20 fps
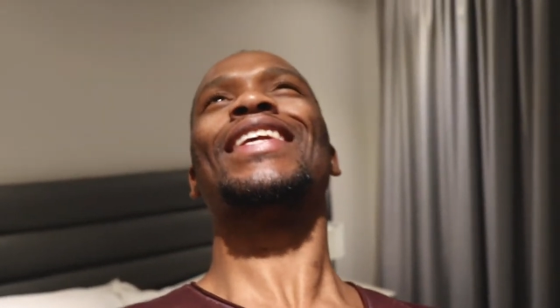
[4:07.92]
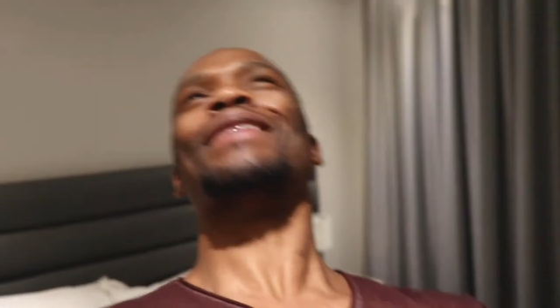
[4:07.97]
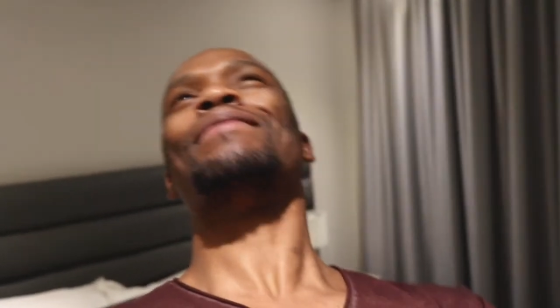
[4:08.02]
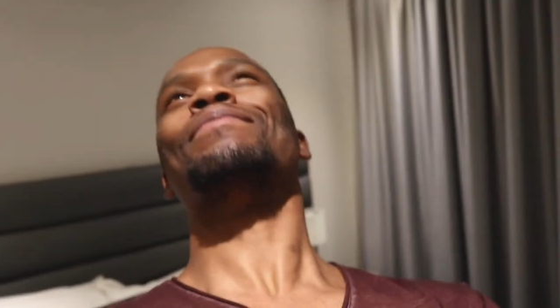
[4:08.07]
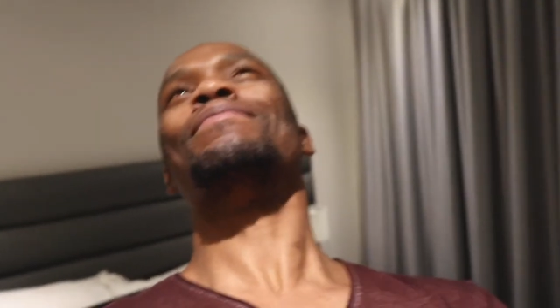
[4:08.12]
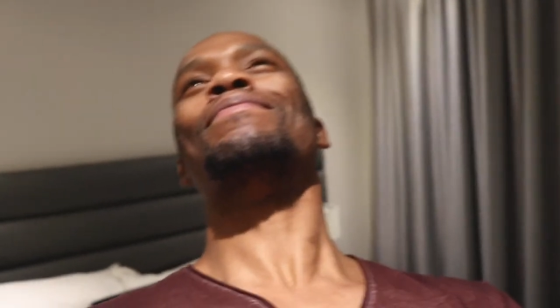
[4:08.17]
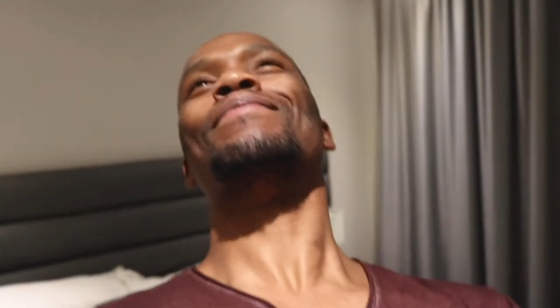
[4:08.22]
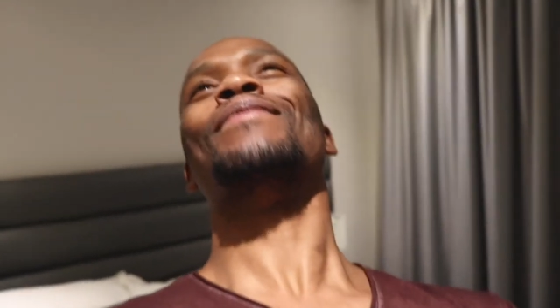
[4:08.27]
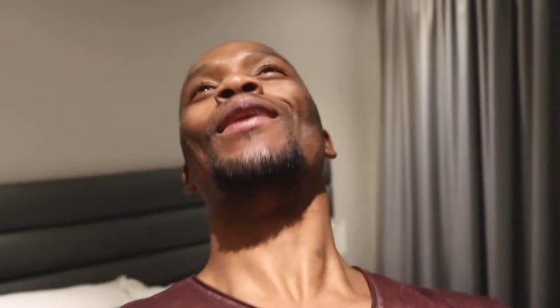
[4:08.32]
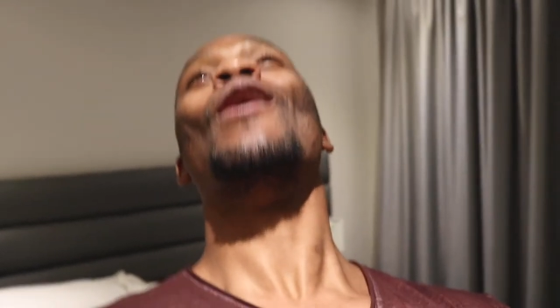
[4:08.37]
and
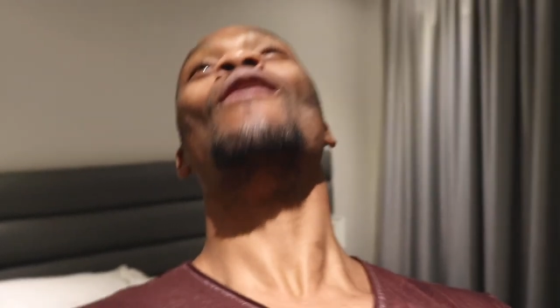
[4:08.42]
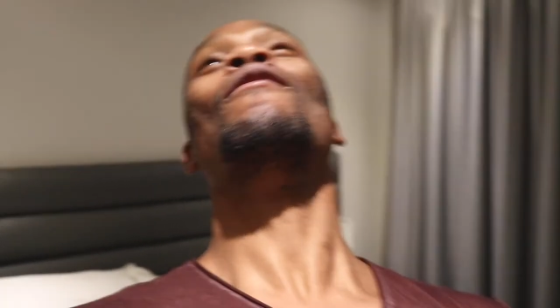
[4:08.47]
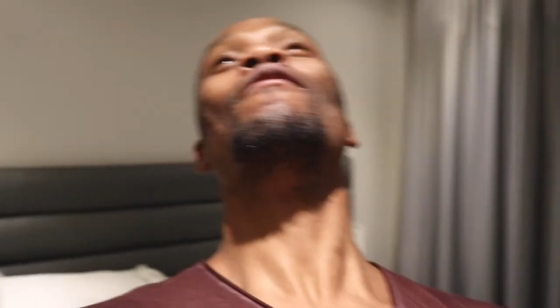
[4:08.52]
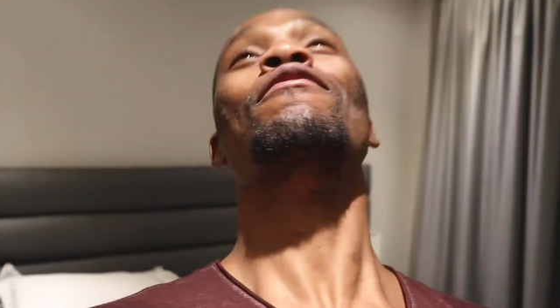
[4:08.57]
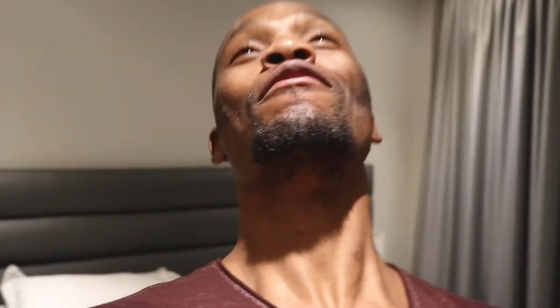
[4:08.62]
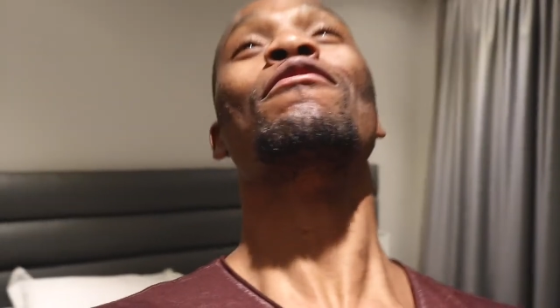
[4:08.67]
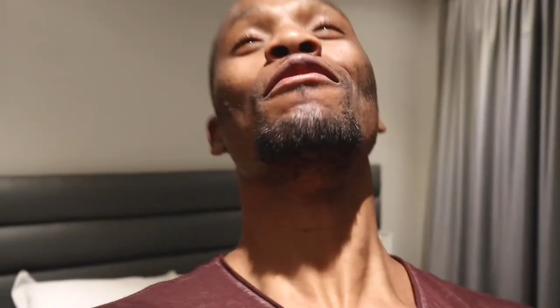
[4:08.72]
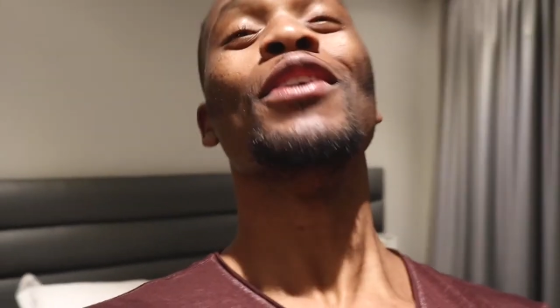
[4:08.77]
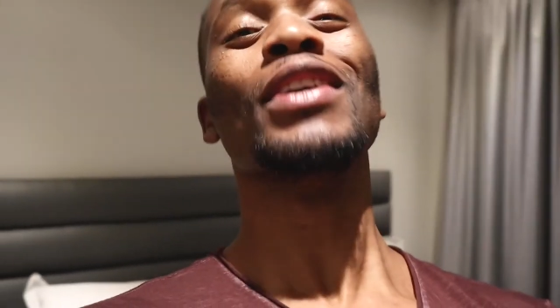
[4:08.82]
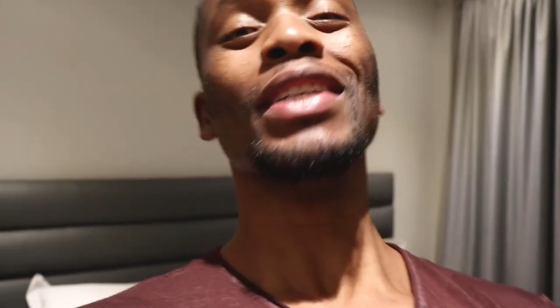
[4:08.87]
I'm
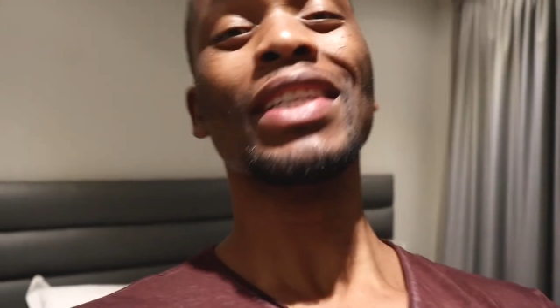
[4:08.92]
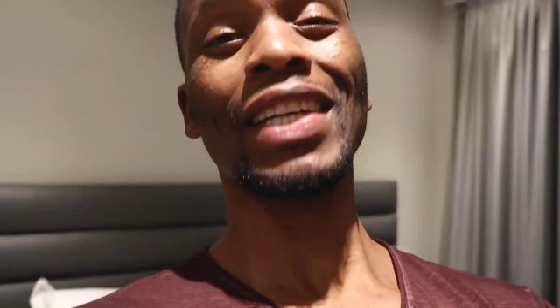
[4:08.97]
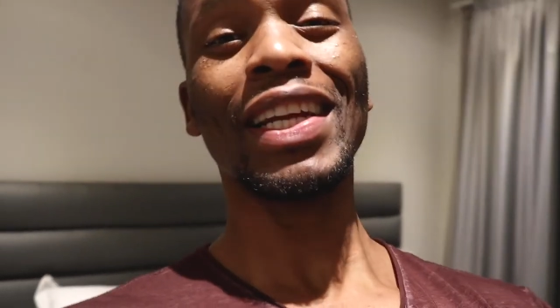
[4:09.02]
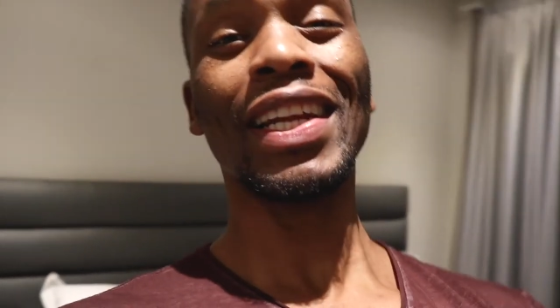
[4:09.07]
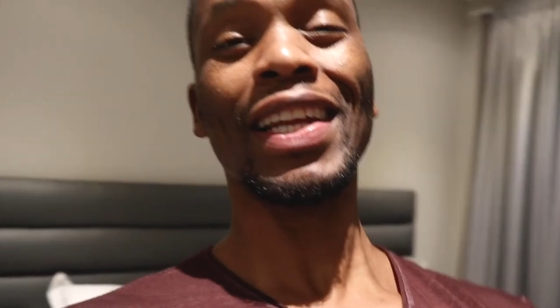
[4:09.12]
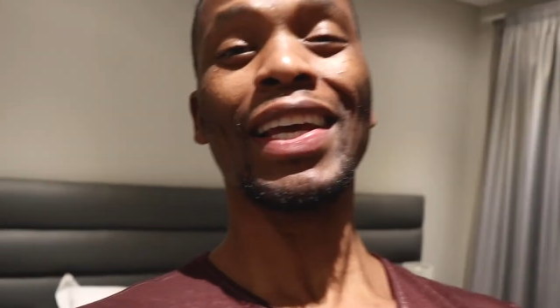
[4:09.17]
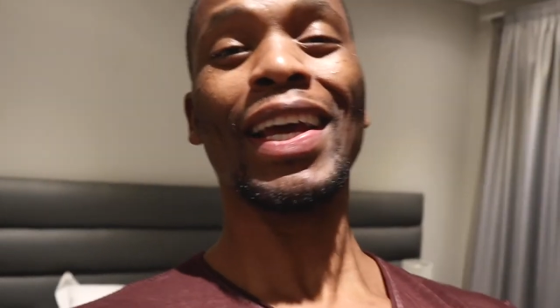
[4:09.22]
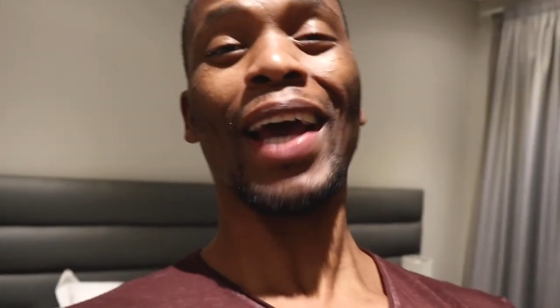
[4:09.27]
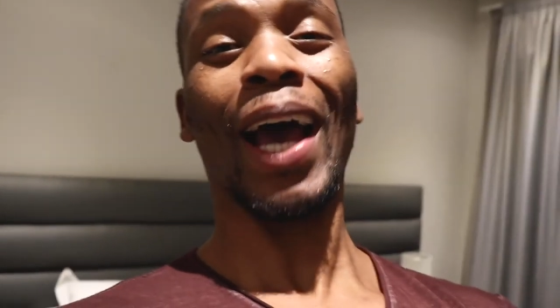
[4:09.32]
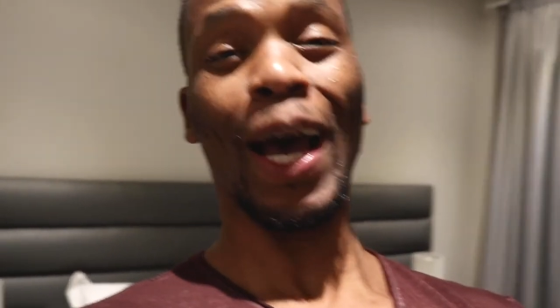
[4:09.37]

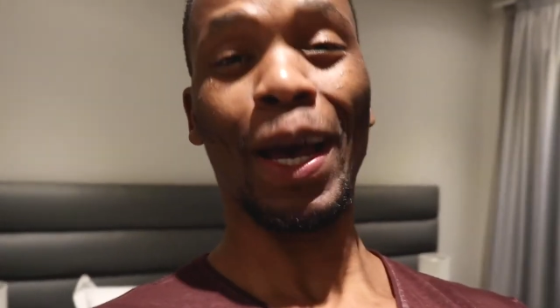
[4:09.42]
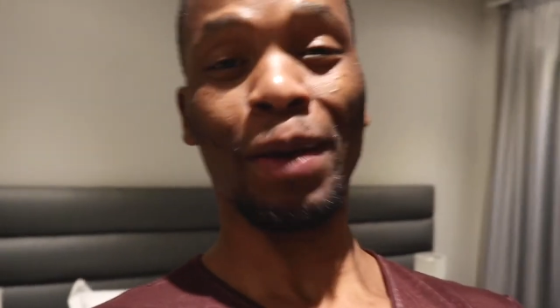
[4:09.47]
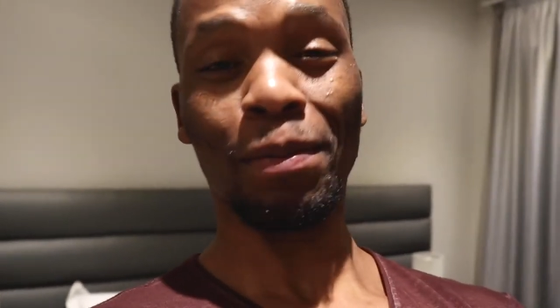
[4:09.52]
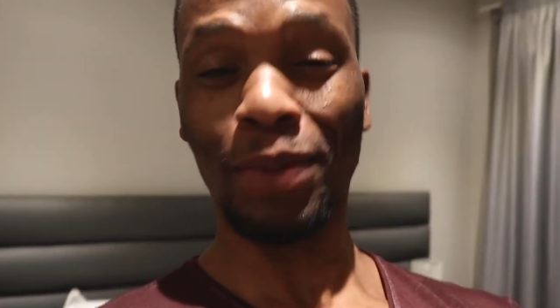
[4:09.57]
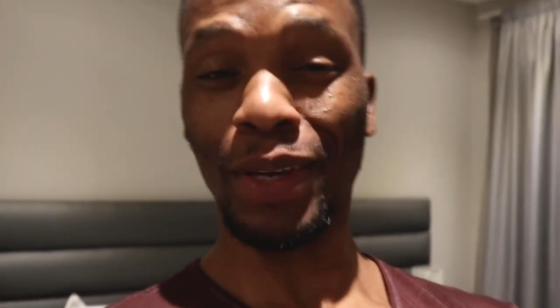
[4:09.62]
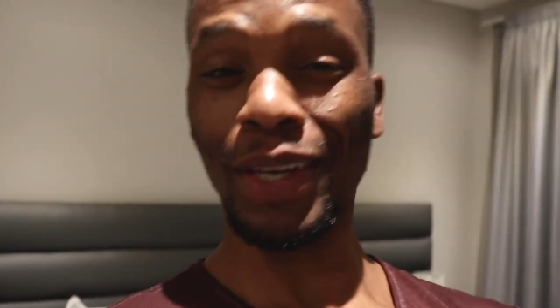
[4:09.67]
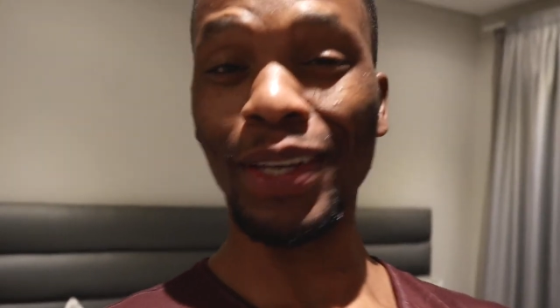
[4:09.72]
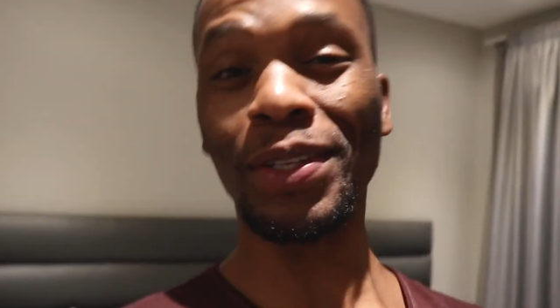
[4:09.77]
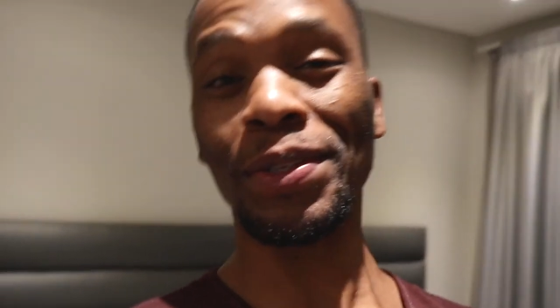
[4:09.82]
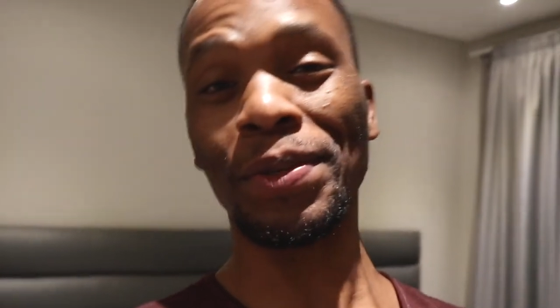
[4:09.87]
officially
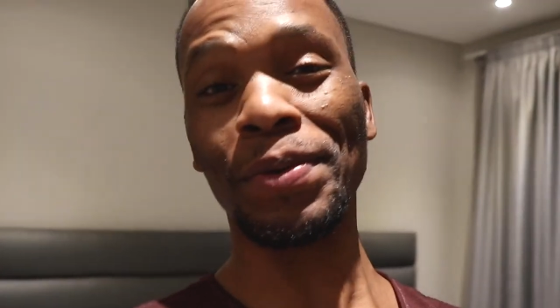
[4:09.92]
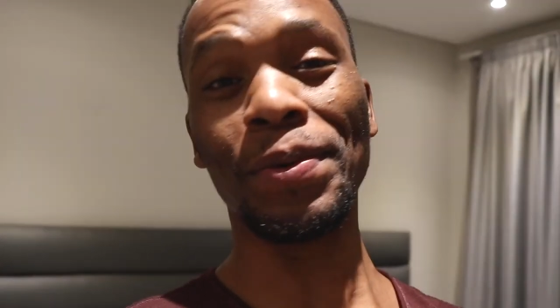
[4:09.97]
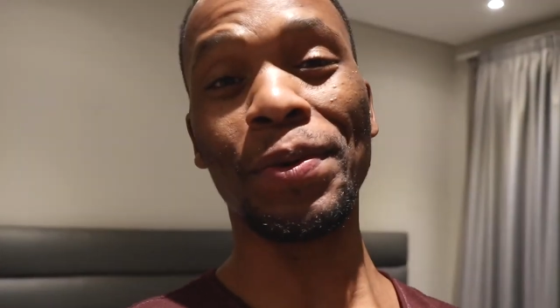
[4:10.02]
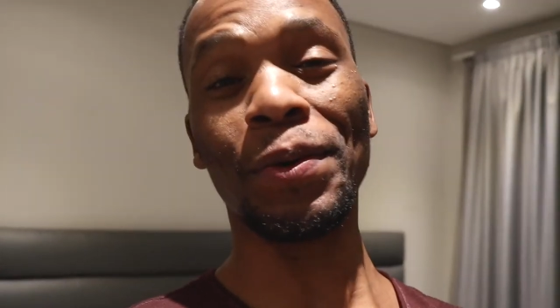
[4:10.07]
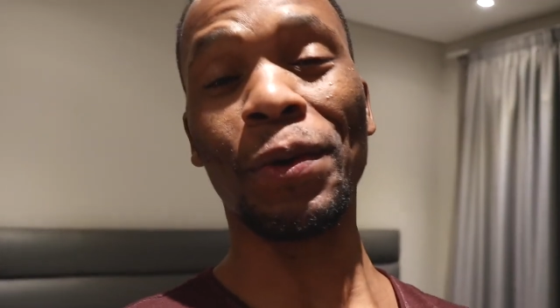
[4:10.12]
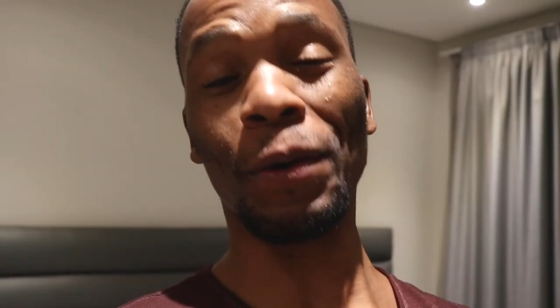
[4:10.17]
happy to